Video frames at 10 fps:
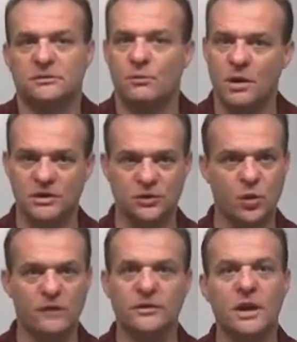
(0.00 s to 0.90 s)
Mark the
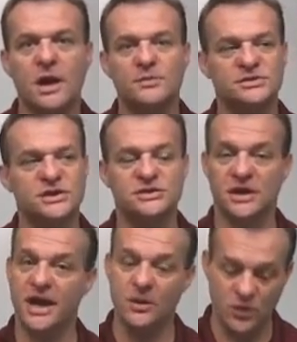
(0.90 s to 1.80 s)
12 o'clock
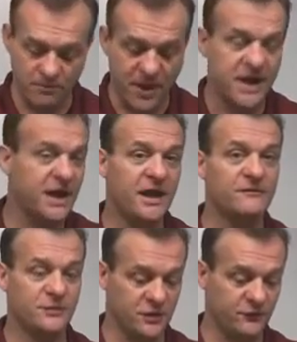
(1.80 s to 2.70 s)
position. Hey, we might
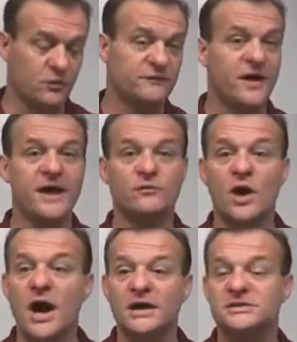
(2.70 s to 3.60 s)
have 3, 4, 5
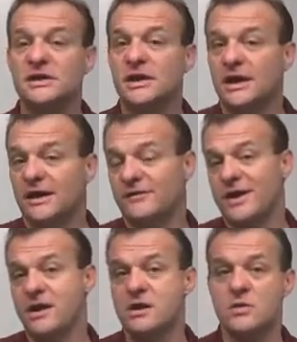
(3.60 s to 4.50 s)
rods of an
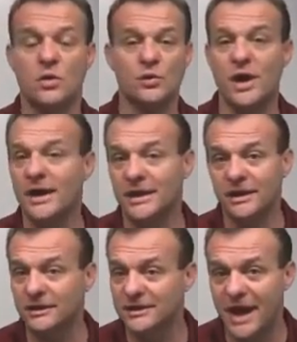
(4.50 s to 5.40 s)
area where we're not
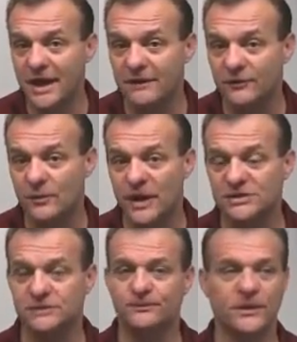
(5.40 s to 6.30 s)
getting the data
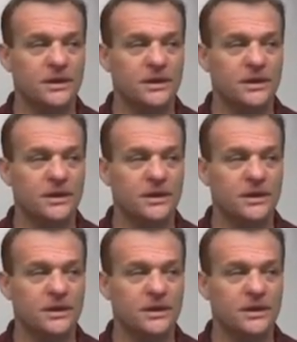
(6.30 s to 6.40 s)
information.